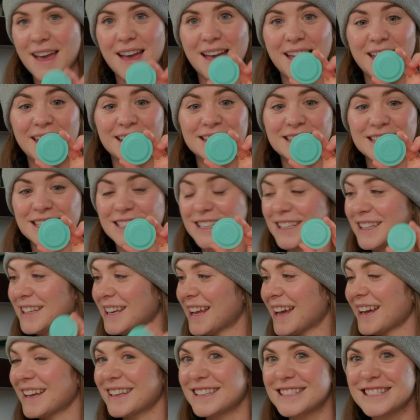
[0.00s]
It's
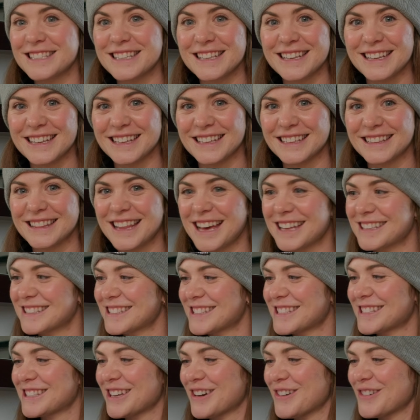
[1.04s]
connected,
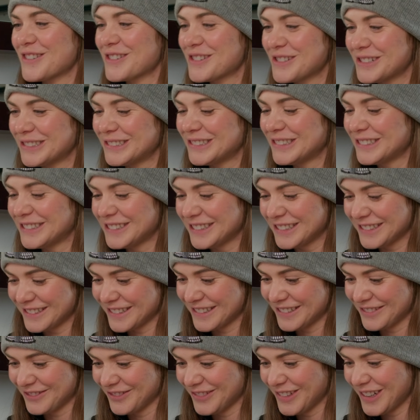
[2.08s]
that's so
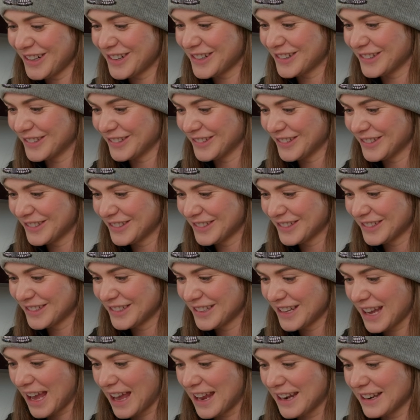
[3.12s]
cool, whoa.
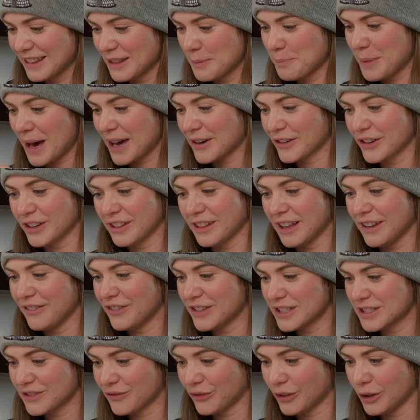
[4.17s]
And the battery life
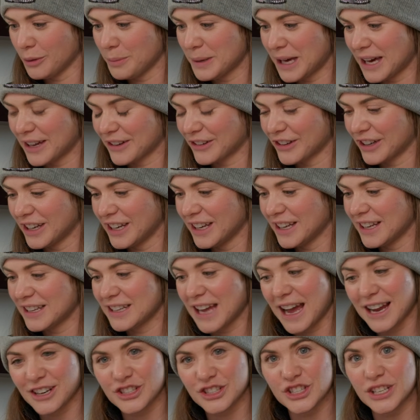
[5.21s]
is full battery. It
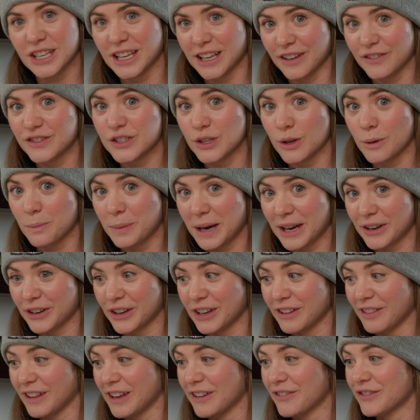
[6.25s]
actually gives you a
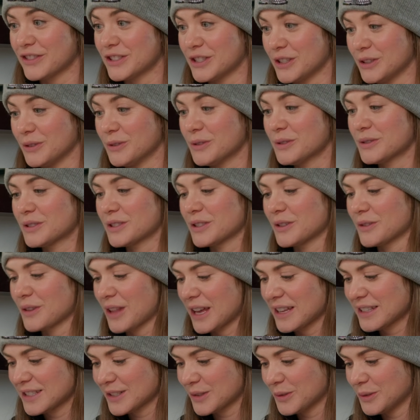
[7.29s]
battery life too, so
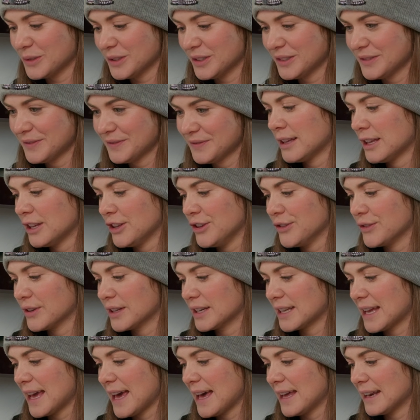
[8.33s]
that's cool. You
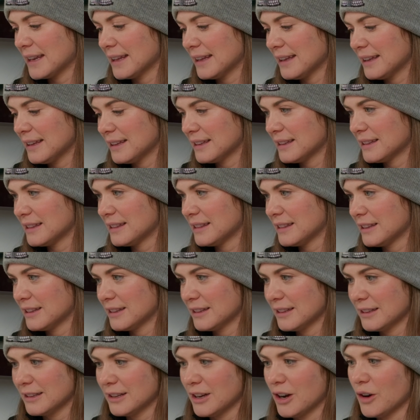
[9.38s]
can edit,
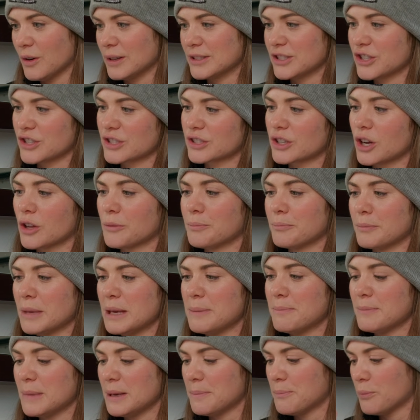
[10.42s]
oh, it's just called
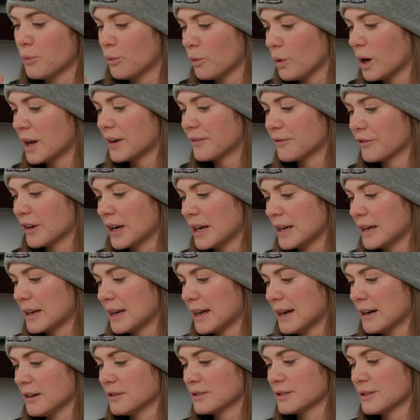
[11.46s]
Meep Meep 1 right
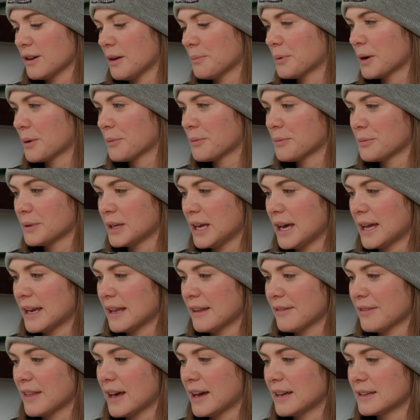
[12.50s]
now, so I'll probably
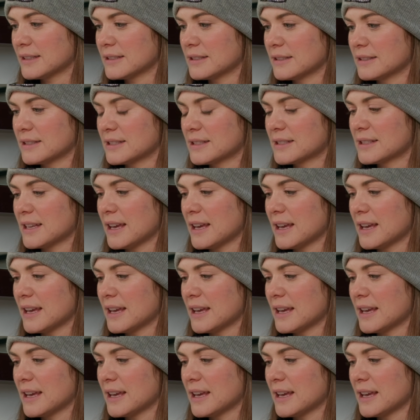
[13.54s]
edit that to just